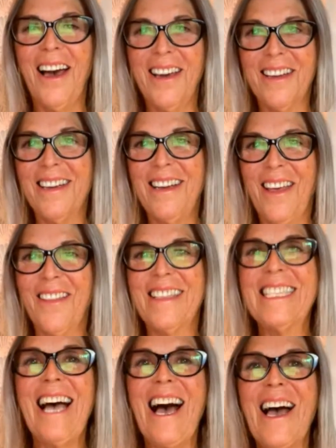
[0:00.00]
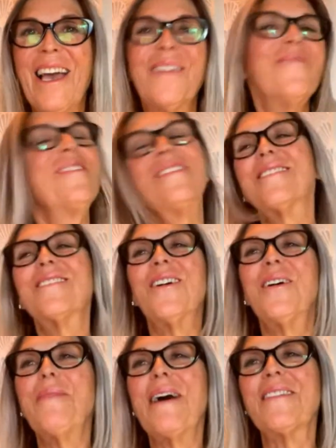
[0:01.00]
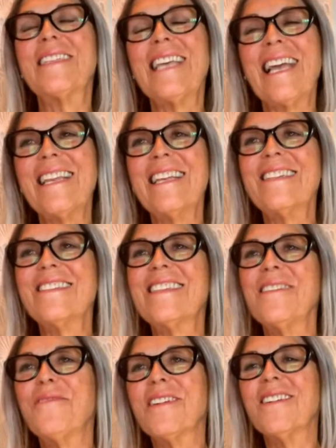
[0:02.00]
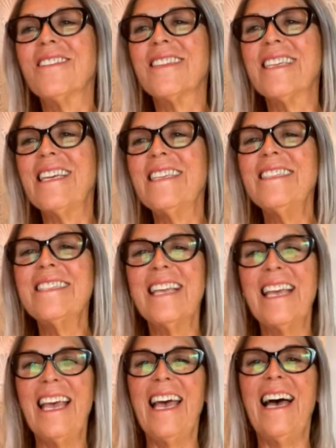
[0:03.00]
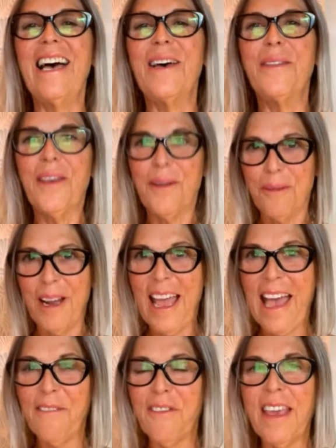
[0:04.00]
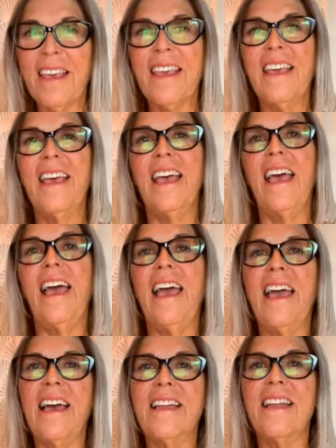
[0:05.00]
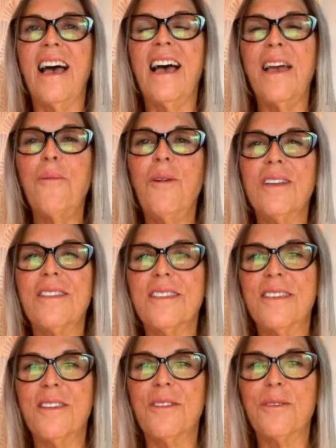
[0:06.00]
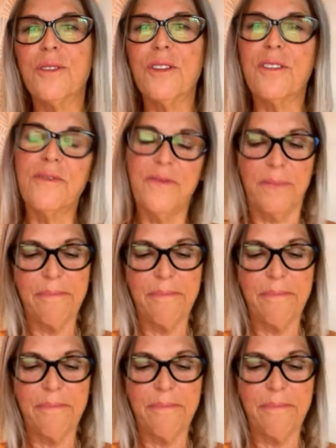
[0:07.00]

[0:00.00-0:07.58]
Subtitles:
at another time. Sorry about the technical difficulties that we're having. And I want to sort of